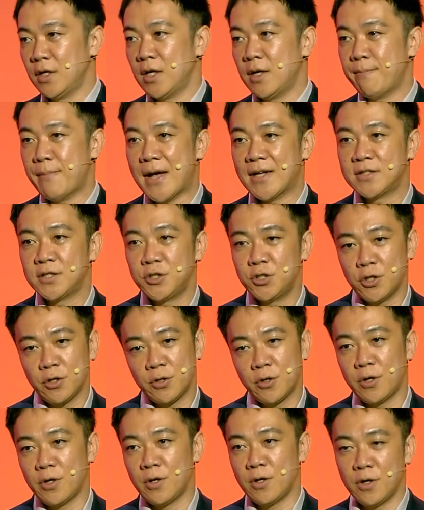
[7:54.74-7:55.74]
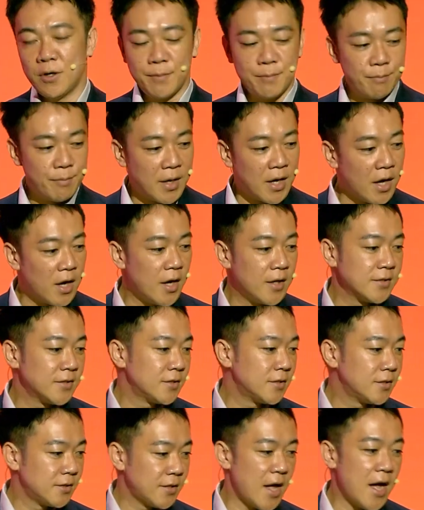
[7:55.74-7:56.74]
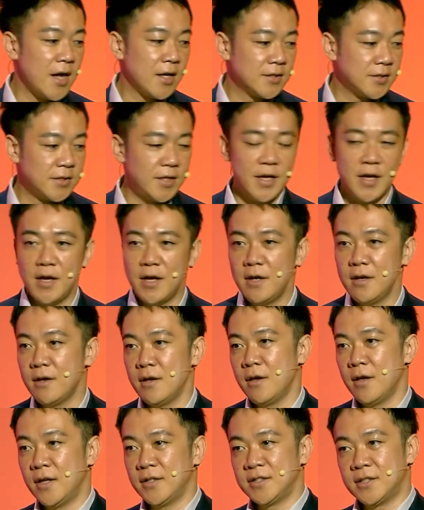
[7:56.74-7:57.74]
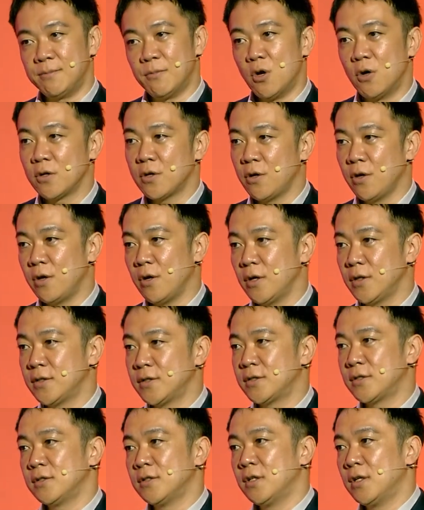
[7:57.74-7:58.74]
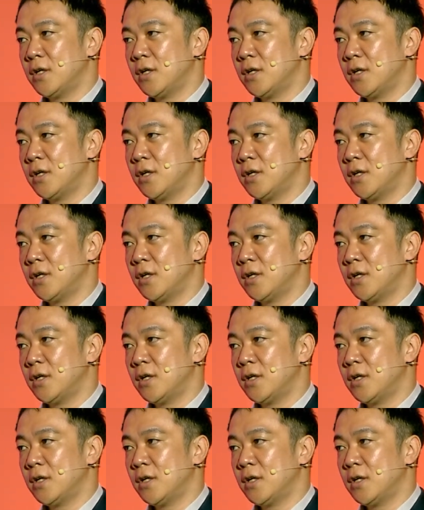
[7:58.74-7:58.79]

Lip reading: passenger car, bus, taxi, and small cars,